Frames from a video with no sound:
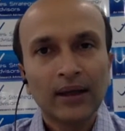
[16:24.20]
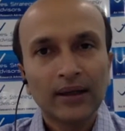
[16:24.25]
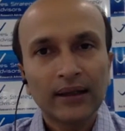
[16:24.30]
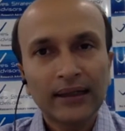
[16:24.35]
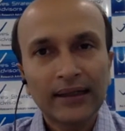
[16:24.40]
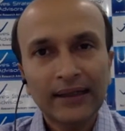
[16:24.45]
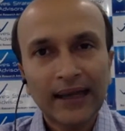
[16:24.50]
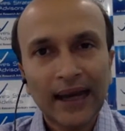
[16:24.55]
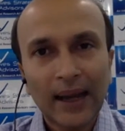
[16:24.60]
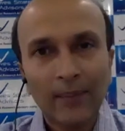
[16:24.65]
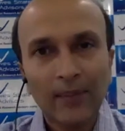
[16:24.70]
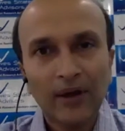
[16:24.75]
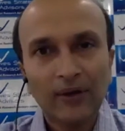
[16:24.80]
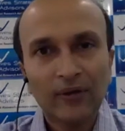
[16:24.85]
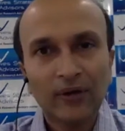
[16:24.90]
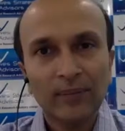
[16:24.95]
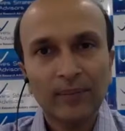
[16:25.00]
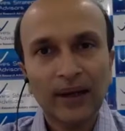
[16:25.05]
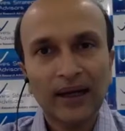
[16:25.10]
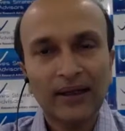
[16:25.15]
In
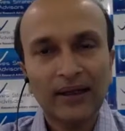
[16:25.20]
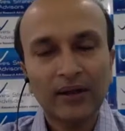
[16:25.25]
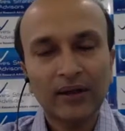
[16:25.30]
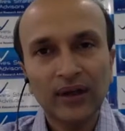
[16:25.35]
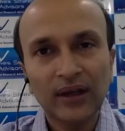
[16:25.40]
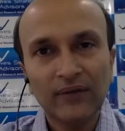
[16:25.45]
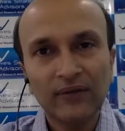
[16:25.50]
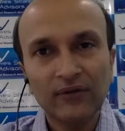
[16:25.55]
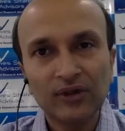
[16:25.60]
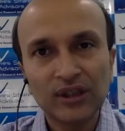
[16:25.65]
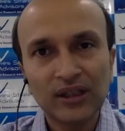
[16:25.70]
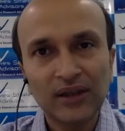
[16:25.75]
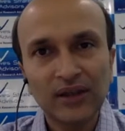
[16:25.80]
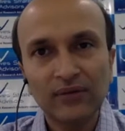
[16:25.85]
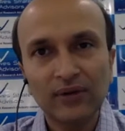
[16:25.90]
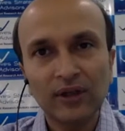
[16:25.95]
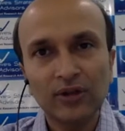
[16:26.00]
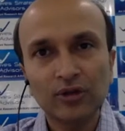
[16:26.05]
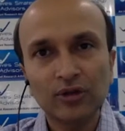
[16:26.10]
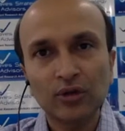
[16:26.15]
diametric pattern, wave G
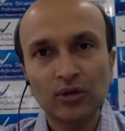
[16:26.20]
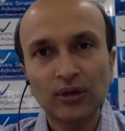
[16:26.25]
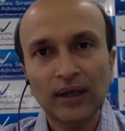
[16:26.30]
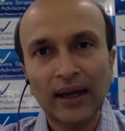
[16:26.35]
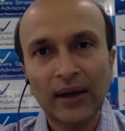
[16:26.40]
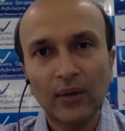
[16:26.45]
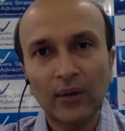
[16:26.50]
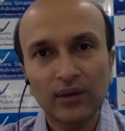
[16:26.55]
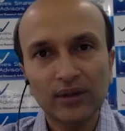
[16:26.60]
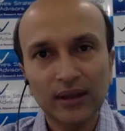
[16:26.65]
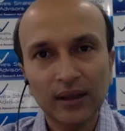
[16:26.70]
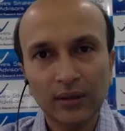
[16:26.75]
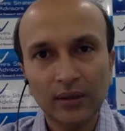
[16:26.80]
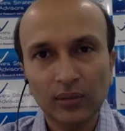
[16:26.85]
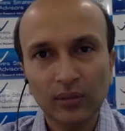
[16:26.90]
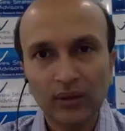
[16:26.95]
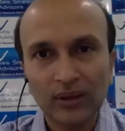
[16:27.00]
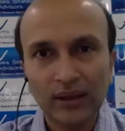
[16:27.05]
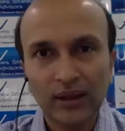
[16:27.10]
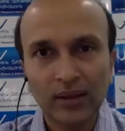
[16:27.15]
will show divergence
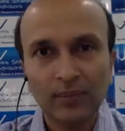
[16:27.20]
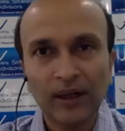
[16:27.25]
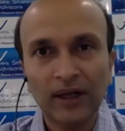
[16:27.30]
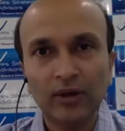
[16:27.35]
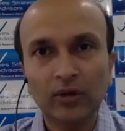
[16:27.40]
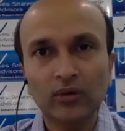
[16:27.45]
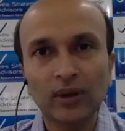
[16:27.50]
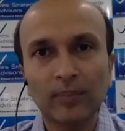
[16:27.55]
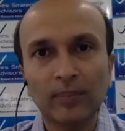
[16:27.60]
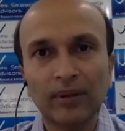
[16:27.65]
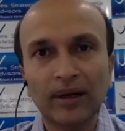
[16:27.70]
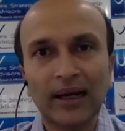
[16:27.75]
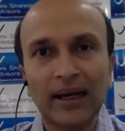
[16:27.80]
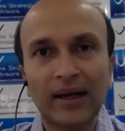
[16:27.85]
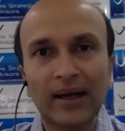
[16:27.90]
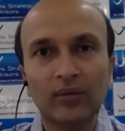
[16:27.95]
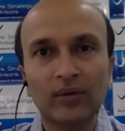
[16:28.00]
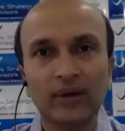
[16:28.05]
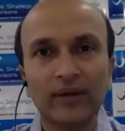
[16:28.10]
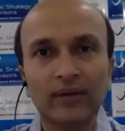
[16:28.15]
with respect to the
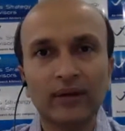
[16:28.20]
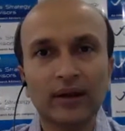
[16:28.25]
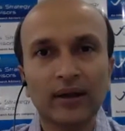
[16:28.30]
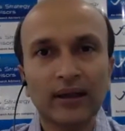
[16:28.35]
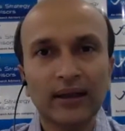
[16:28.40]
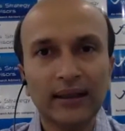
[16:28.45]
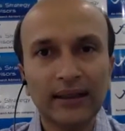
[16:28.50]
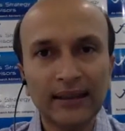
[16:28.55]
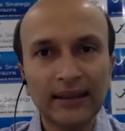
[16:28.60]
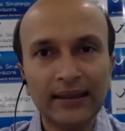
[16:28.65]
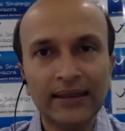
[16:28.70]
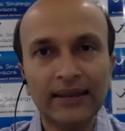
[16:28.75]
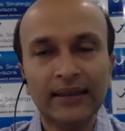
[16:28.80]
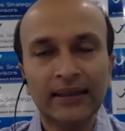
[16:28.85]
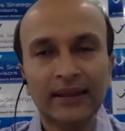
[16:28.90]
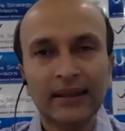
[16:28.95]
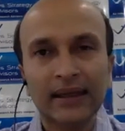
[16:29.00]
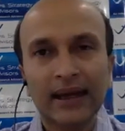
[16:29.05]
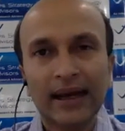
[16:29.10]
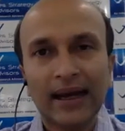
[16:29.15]
prior waves E
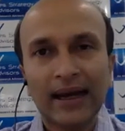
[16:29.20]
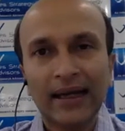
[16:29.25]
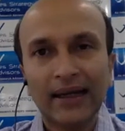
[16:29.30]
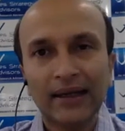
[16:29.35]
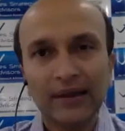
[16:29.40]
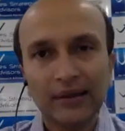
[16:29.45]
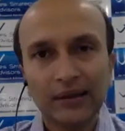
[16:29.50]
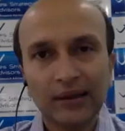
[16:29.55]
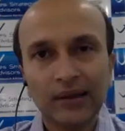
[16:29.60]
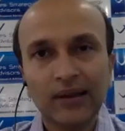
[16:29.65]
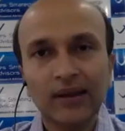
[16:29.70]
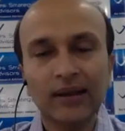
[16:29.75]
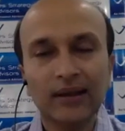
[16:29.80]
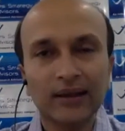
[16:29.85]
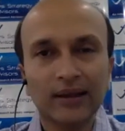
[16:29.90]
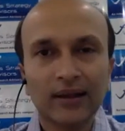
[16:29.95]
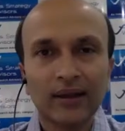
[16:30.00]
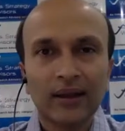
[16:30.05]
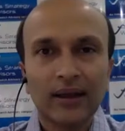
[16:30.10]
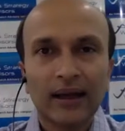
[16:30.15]
and
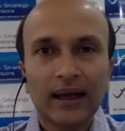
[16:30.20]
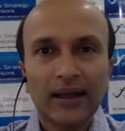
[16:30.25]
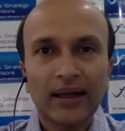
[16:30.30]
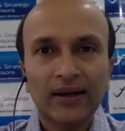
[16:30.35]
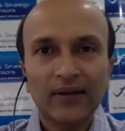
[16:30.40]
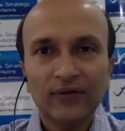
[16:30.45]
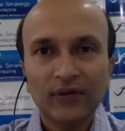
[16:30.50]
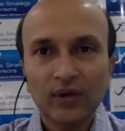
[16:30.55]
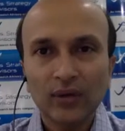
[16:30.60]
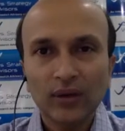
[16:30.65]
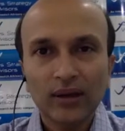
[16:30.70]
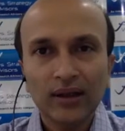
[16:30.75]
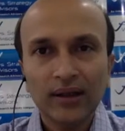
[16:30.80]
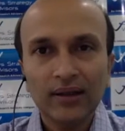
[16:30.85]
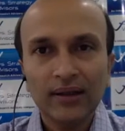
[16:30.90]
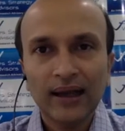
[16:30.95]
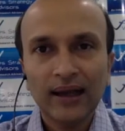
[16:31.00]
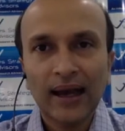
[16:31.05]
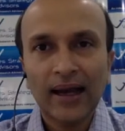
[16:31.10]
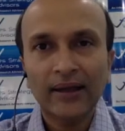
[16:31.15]
C. And if you
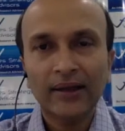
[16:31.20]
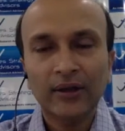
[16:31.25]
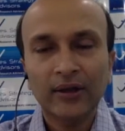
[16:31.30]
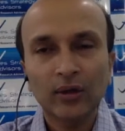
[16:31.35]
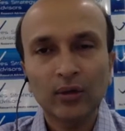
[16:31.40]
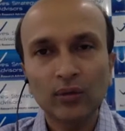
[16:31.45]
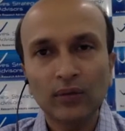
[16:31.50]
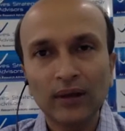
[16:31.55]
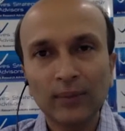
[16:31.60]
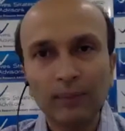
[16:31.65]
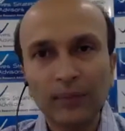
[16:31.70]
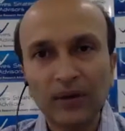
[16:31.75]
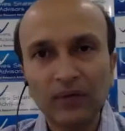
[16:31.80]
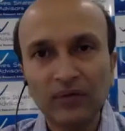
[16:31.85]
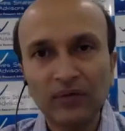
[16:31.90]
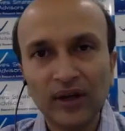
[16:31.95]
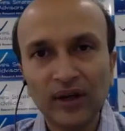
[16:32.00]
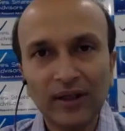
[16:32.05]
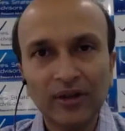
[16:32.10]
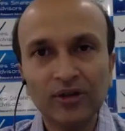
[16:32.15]
see that, you will
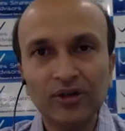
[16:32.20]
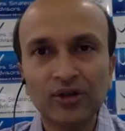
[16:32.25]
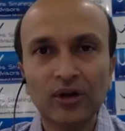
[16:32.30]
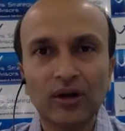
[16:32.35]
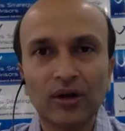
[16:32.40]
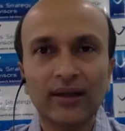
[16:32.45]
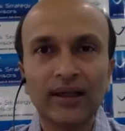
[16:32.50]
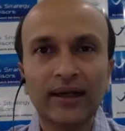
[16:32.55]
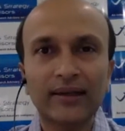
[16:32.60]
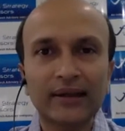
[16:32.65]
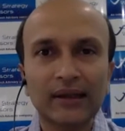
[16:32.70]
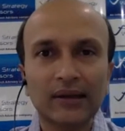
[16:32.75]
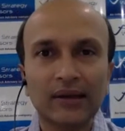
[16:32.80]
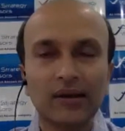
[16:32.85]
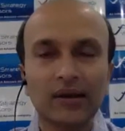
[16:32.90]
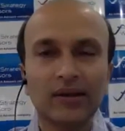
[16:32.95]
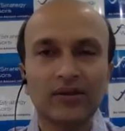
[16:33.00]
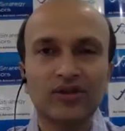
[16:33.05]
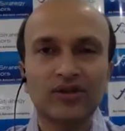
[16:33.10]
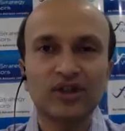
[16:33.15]
be very sure that this
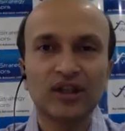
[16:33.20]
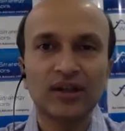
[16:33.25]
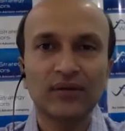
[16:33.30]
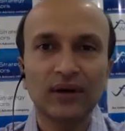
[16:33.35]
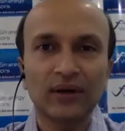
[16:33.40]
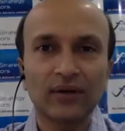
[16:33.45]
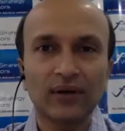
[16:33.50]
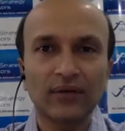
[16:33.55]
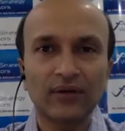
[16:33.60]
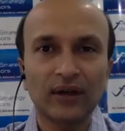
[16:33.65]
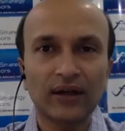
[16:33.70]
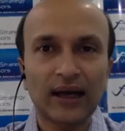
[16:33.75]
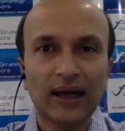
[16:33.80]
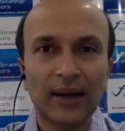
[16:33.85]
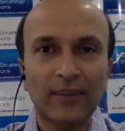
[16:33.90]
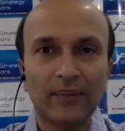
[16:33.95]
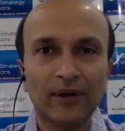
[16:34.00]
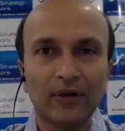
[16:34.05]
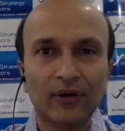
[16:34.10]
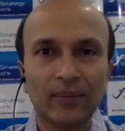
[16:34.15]
is a G wave of a
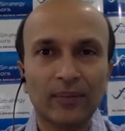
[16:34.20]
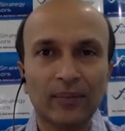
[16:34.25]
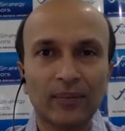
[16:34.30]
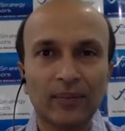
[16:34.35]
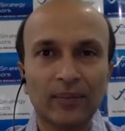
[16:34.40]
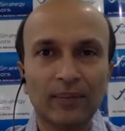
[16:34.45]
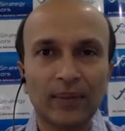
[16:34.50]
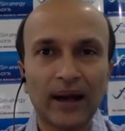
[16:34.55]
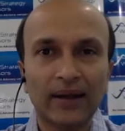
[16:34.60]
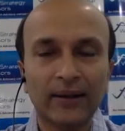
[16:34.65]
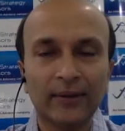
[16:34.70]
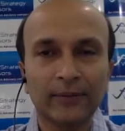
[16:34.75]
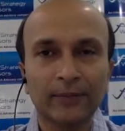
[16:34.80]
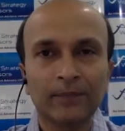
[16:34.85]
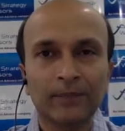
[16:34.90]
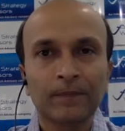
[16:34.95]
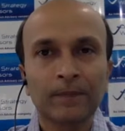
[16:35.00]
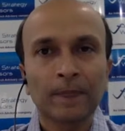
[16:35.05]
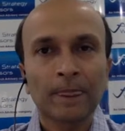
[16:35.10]
diametric pattern.